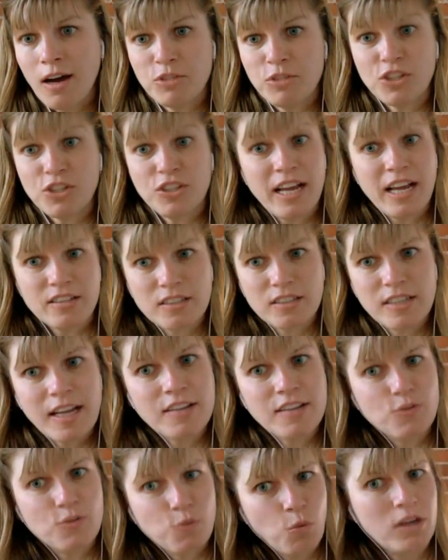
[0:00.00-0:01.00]
So
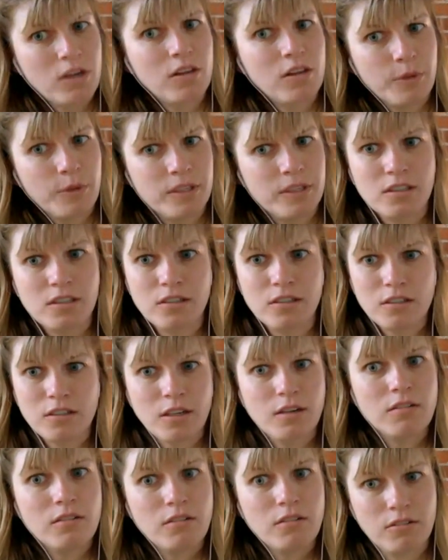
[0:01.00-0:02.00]
that's one of the reasons
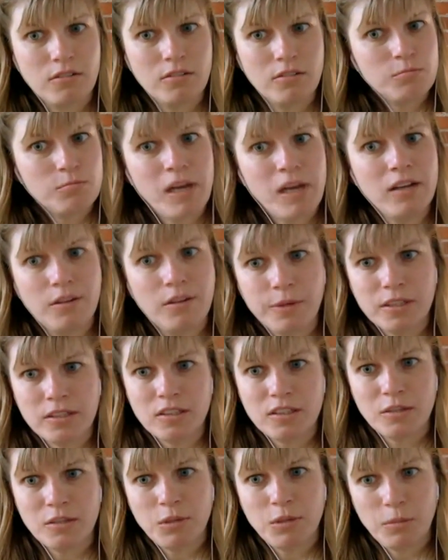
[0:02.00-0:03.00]
that, or many of the
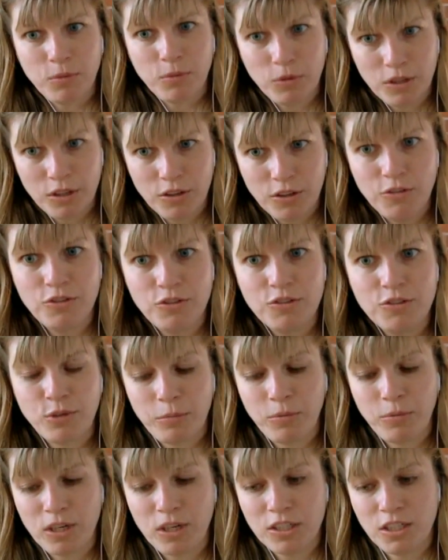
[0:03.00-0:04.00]
reasons that people use
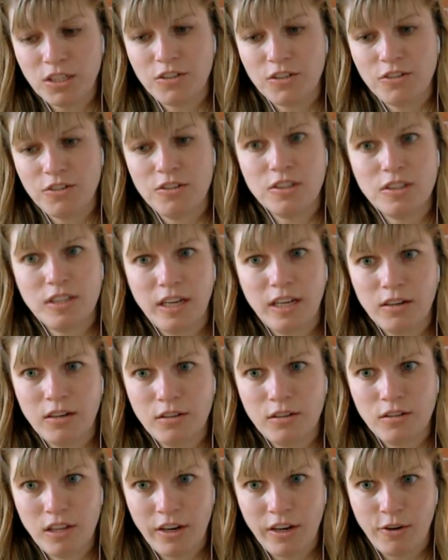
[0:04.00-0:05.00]
preprocessors.
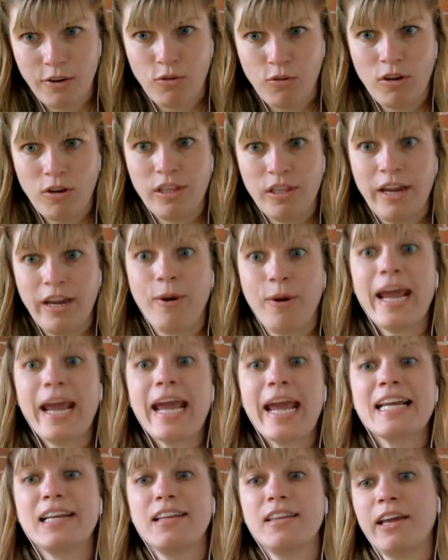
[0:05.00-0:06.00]
They're
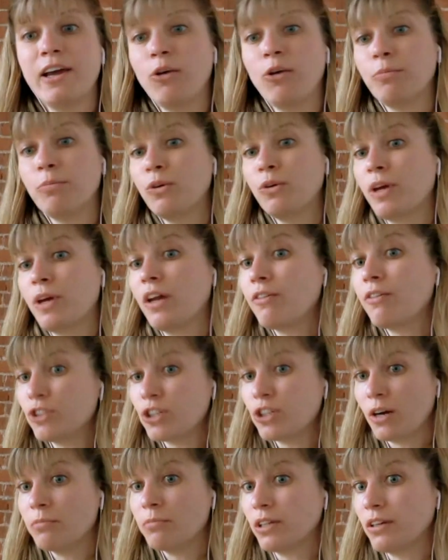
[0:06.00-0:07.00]
handy. They help you get your
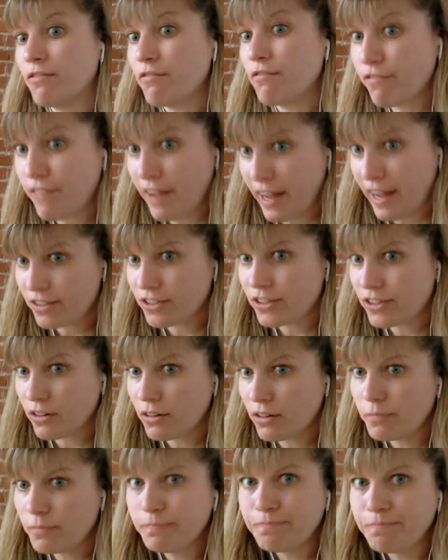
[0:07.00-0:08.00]
job done faster.